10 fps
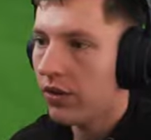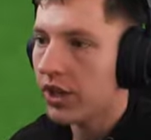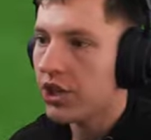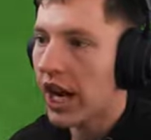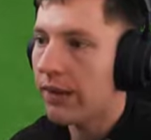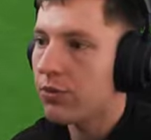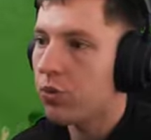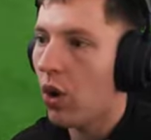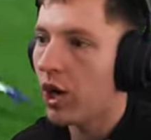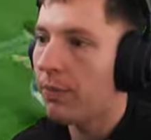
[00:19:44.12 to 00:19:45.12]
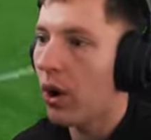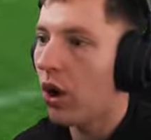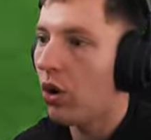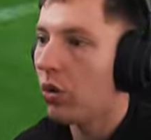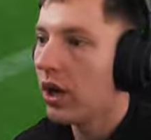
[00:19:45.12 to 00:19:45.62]
Reece James, what a
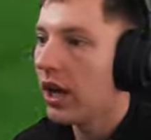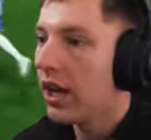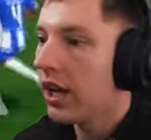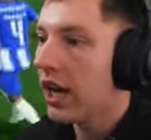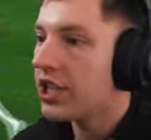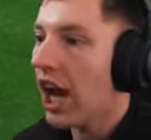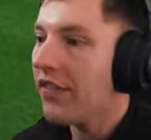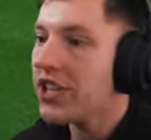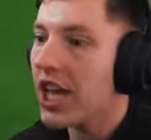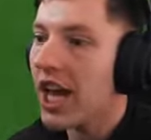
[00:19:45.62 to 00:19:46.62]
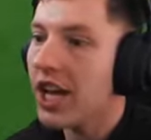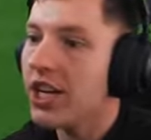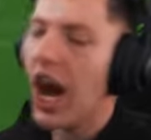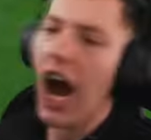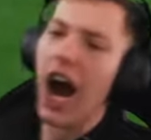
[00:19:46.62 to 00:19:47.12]
ball. It's
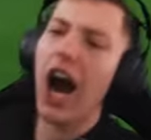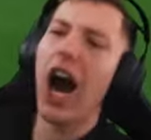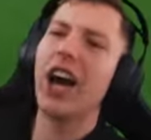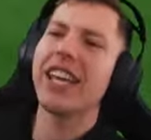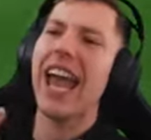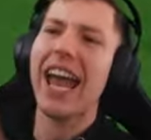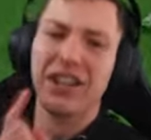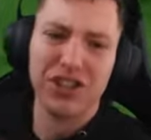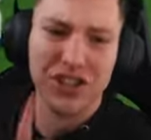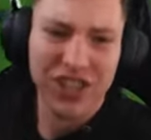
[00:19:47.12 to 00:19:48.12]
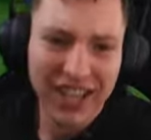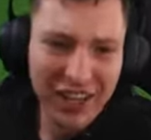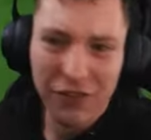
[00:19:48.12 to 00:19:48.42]
Iversen. Oh, yes.